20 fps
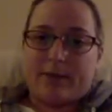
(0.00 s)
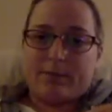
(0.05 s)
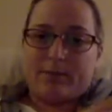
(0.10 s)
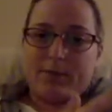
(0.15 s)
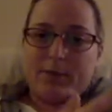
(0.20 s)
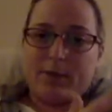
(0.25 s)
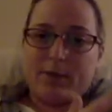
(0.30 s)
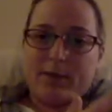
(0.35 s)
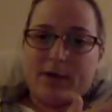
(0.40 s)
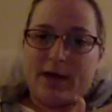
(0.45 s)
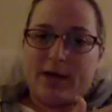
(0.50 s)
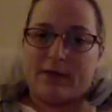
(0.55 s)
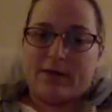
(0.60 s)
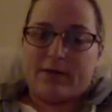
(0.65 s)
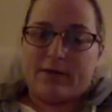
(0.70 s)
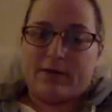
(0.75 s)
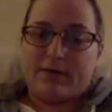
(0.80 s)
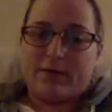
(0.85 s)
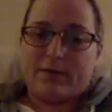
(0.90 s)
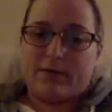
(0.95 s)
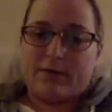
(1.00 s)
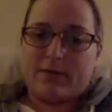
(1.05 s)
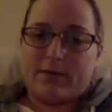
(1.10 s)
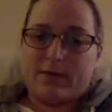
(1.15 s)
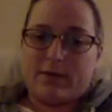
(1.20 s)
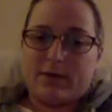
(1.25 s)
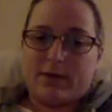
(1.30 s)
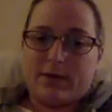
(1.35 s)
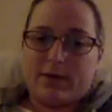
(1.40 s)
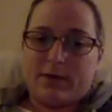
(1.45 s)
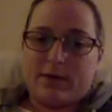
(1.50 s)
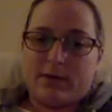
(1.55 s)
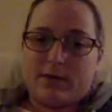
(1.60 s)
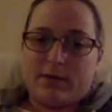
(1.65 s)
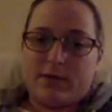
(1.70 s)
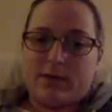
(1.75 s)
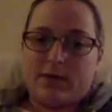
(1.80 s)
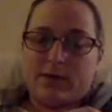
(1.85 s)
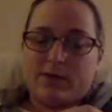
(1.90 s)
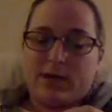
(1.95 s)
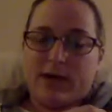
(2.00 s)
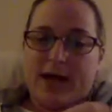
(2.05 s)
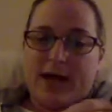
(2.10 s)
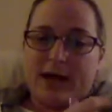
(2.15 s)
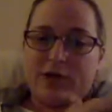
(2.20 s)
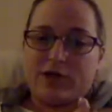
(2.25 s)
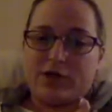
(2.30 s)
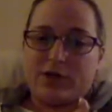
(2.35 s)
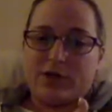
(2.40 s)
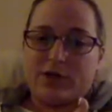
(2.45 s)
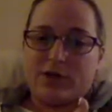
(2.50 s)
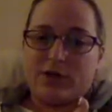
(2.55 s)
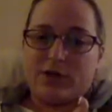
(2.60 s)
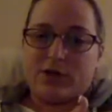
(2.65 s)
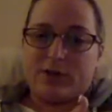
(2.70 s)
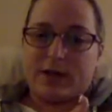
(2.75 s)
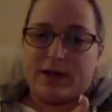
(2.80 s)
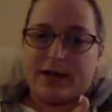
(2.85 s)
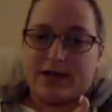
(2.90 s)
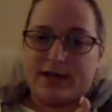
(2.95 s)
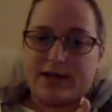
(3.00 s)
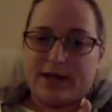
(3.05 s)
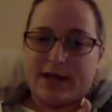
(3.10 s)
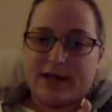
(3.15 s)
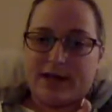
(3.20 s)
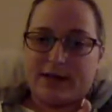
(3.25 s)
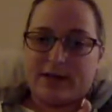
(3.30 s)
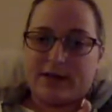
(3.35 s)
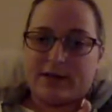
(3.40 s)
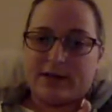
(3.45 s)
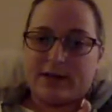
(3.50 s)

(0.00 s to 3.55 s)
People have mixed reactions to direct sales.